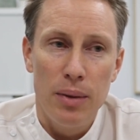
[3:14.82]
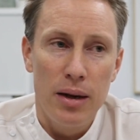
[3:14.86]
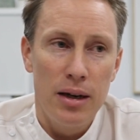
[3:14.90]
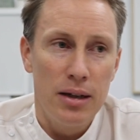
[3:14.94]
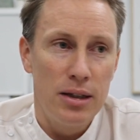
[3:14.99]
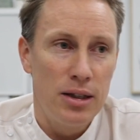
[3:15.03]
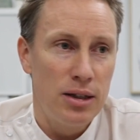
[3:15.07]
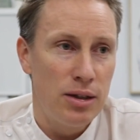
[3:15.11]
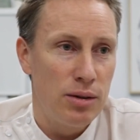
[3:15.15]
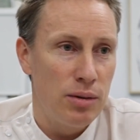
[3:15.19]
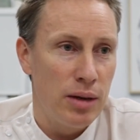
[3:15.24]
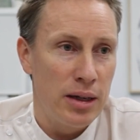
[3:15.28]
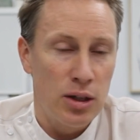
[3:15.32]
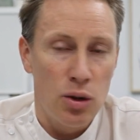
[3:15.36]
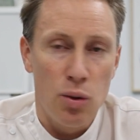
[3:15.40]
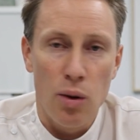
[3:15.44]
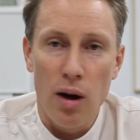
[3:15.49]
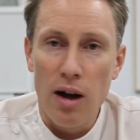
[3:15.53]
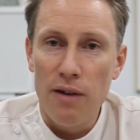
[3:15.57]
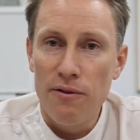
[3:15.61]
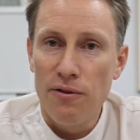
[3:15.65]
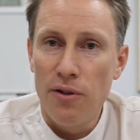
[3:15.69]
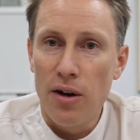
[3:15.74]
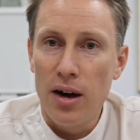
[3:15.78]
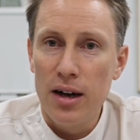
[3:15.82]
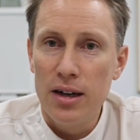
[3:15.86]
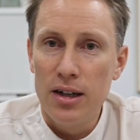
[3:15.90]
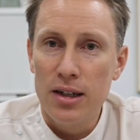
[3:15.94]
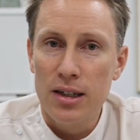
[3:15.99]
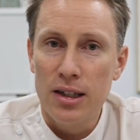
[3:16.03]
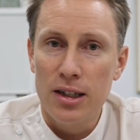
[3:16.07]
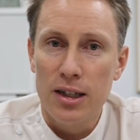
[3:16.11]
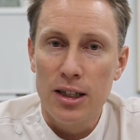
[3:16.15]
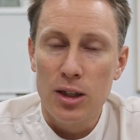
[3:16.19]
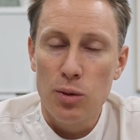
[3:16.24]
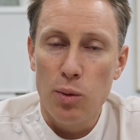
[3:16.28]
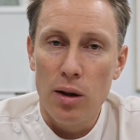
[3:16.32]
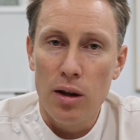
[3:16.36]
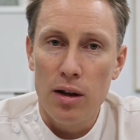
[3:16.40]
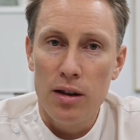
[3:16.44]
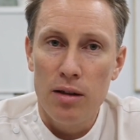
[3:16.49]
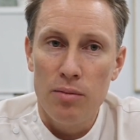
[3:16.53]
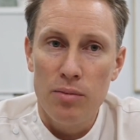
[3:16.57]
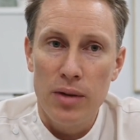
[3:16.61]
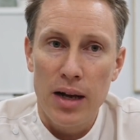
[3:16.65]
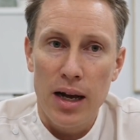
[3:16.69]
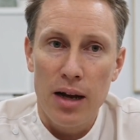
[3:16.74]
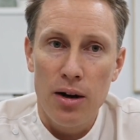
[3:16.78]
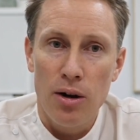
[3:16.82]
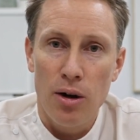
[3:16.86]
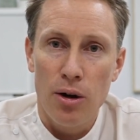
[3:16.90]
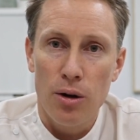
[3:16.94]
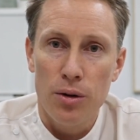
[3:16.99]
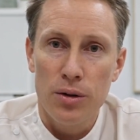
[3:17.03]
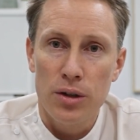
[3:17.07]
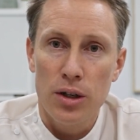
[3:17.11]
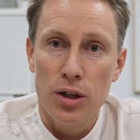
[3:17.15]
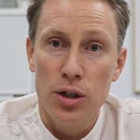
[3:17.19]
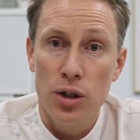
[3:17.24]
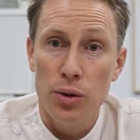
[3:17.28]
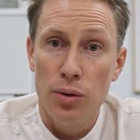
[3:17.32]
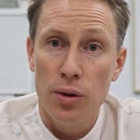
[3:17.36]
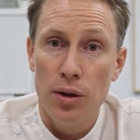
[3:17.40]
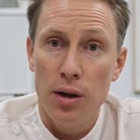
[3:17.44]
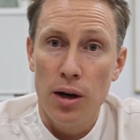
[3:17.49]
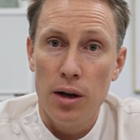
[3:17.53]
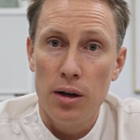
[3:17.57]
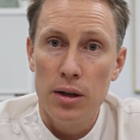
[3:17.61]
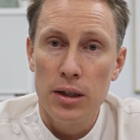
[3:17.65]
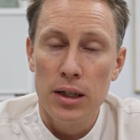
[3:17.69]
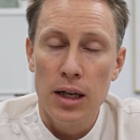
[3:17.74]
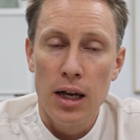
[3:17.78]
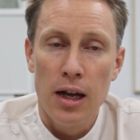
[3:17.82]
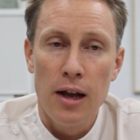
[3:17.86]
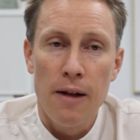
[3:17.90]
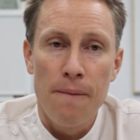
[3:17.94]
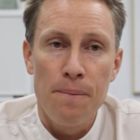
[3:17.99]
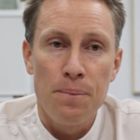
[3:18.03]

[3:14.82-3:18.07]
but it's quite fine just to swallow them down whole, so 2 of those.